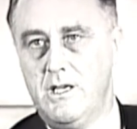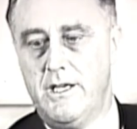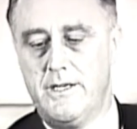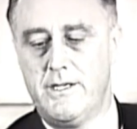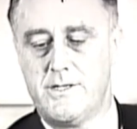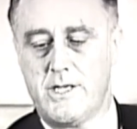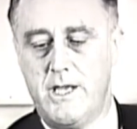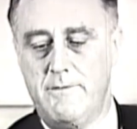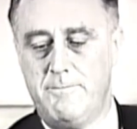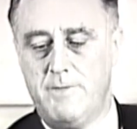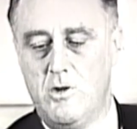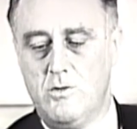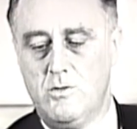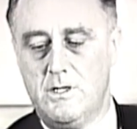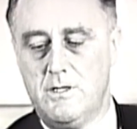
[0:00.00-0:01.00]
D. Roosevelt's
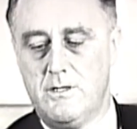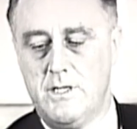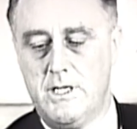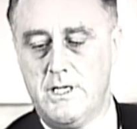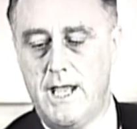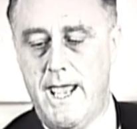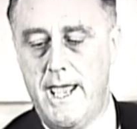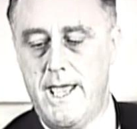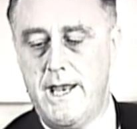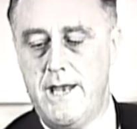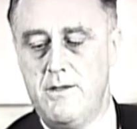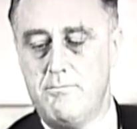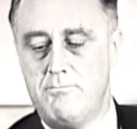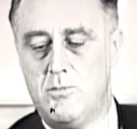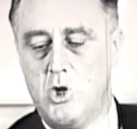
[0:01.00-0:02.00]
New Deal
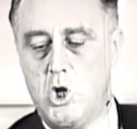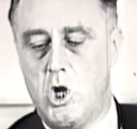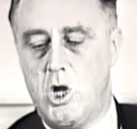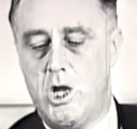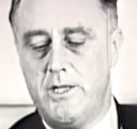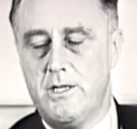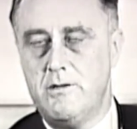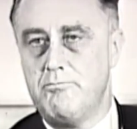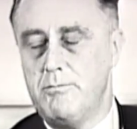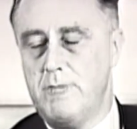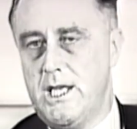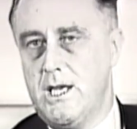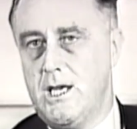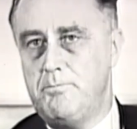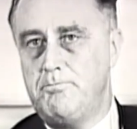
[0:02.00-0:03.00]
helped the USA
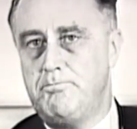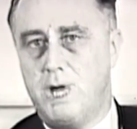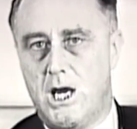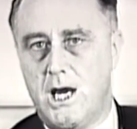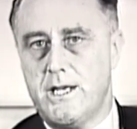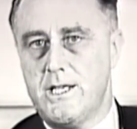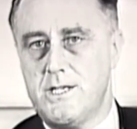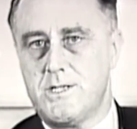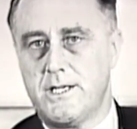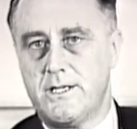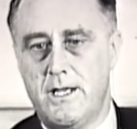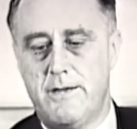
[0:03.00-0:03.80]
break free of the